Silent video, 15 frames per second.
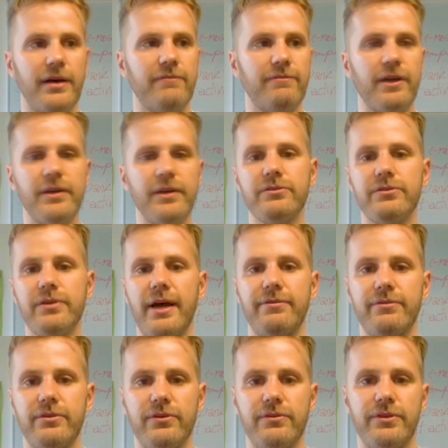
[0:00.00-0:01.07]
final
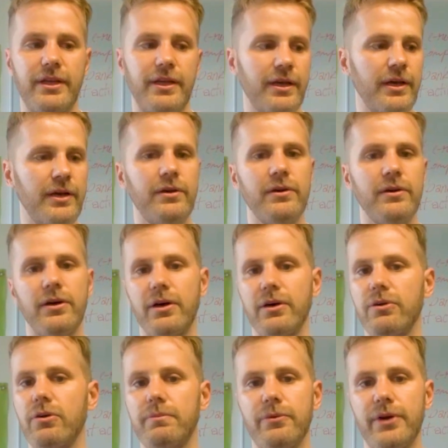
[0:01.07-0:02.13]
draft of the
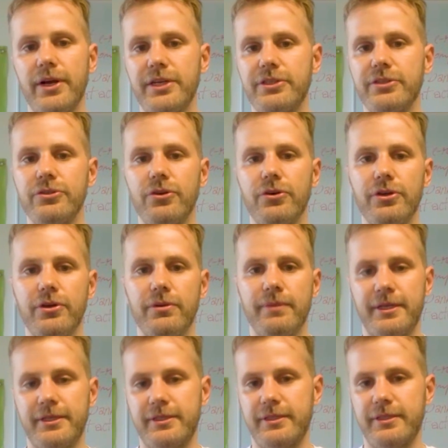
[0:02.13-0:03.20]
corporation
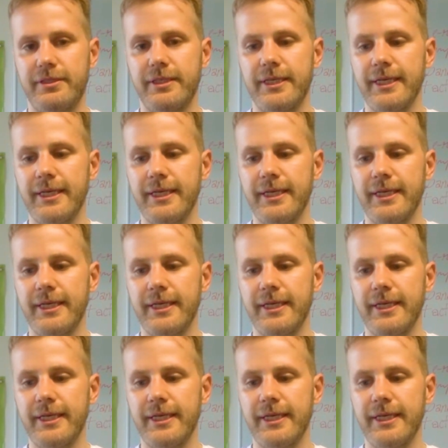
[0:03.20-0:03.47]
documents.